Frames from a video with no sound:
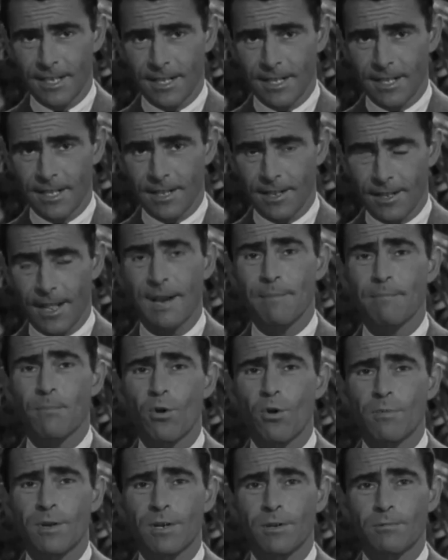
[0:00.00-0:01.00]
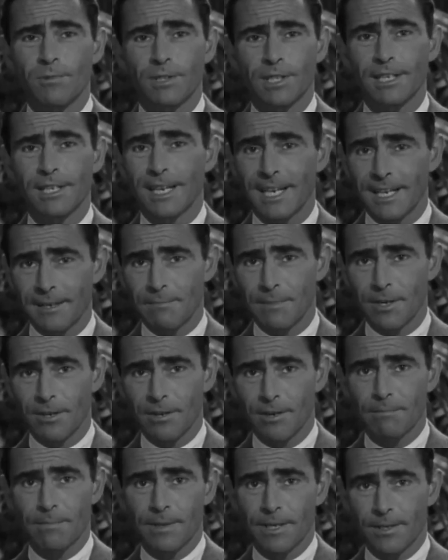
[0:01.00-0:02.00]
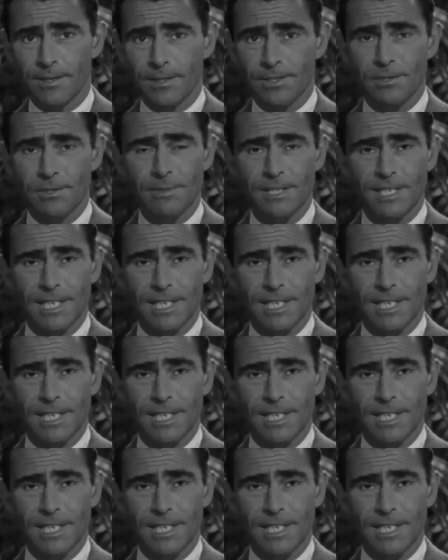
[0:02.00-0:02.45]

Serling was always challenging himself to